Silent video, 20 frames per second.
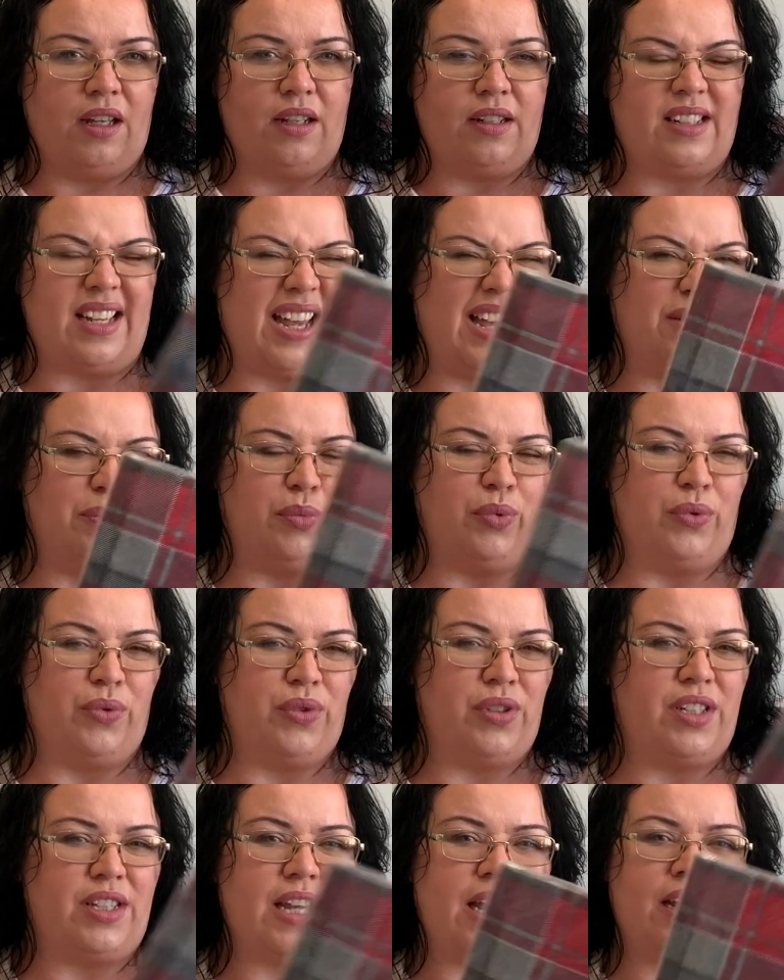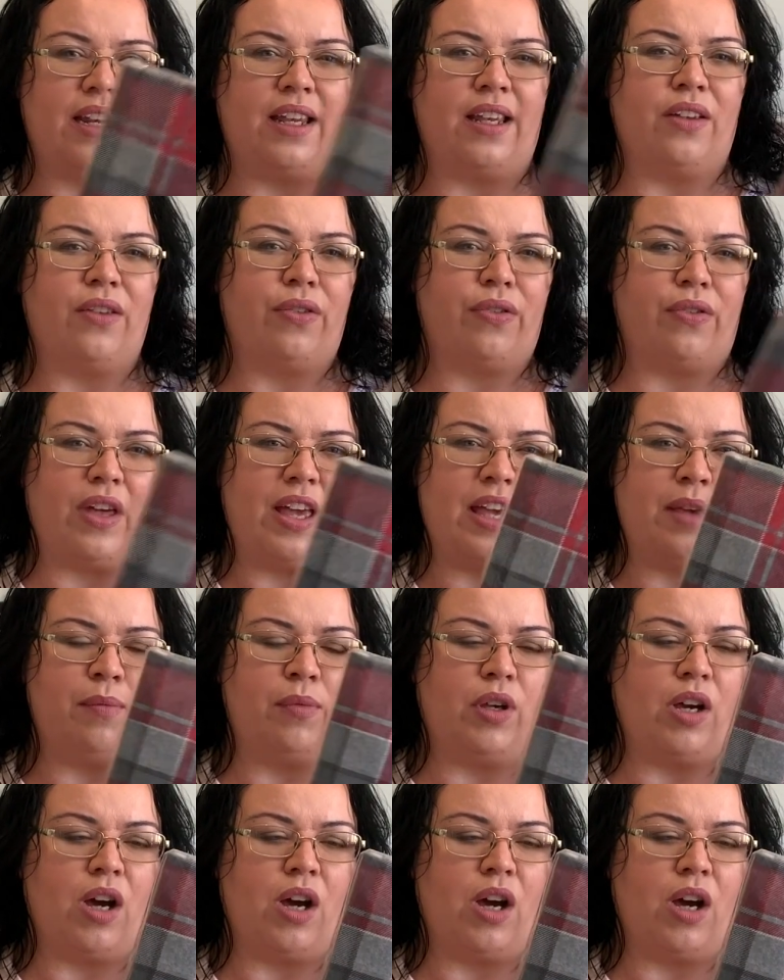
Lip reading: table setting theme